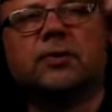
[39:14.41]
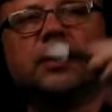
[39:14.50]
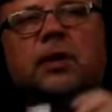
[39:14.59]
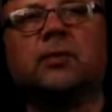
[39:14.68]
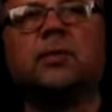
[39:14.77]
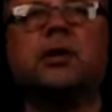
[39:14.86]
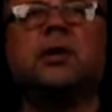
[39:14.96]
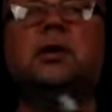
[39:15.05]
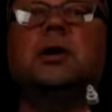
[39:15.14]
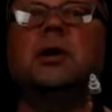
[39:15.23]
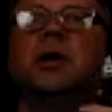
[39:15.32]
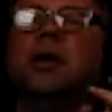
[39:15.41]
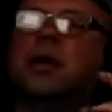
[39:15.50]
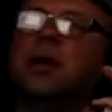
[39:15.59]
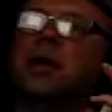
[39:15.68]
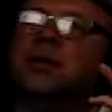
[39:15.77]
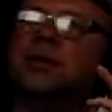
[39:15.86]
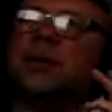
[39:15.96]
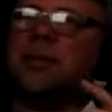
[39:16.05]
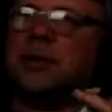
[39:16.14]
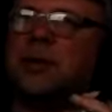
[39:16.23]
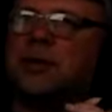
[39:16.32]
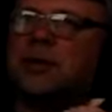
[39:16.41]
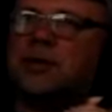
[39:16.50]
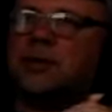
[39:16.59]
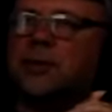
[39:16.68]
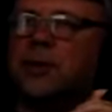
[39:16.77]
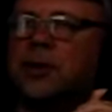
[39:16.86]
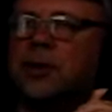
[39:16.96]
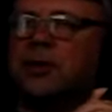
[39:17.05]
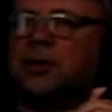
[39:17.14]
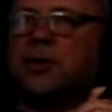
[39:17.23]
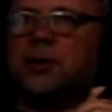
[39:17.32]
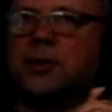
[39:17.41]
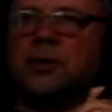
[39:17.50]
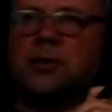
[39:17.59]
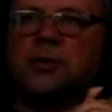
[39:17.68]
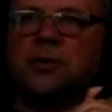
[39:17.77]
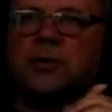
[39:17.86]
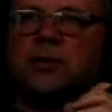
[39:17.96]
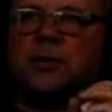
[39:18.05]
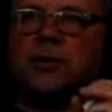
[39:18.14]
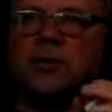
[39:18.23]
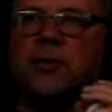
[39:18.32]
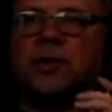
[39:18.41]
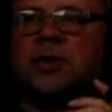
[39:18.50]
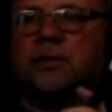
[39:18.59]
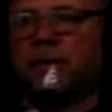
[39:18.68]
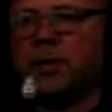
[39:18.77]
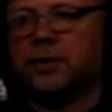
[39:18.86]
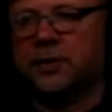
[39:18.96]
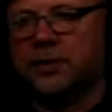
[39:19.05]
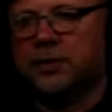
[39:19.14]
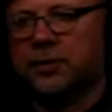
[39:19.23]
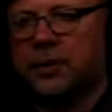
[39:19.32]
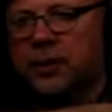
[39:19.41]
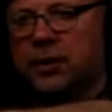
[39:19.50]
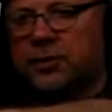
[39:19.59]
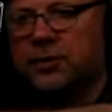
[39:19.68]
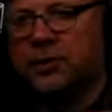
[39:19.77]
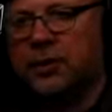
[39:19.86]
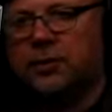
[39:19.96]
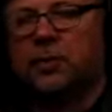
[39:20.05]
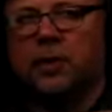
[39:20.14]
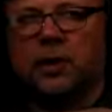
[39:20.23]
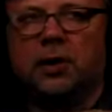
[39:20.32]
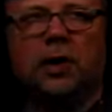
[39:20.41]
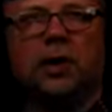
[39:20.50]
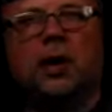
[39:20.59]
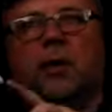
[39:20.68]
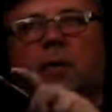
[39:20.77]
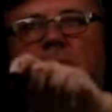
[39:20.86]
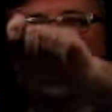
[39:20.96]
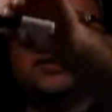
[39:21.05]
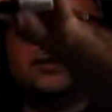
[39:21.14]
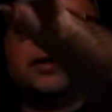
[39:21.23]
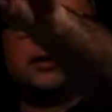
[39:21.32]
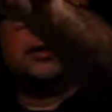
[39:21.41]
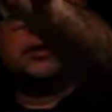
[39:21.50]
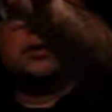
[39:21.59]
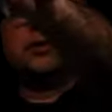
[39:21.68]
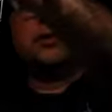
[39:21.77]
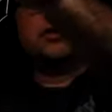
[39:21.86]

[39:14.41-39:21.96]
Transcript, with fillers: Can we establish what is going to, what the voltage here is going to be when this thing turns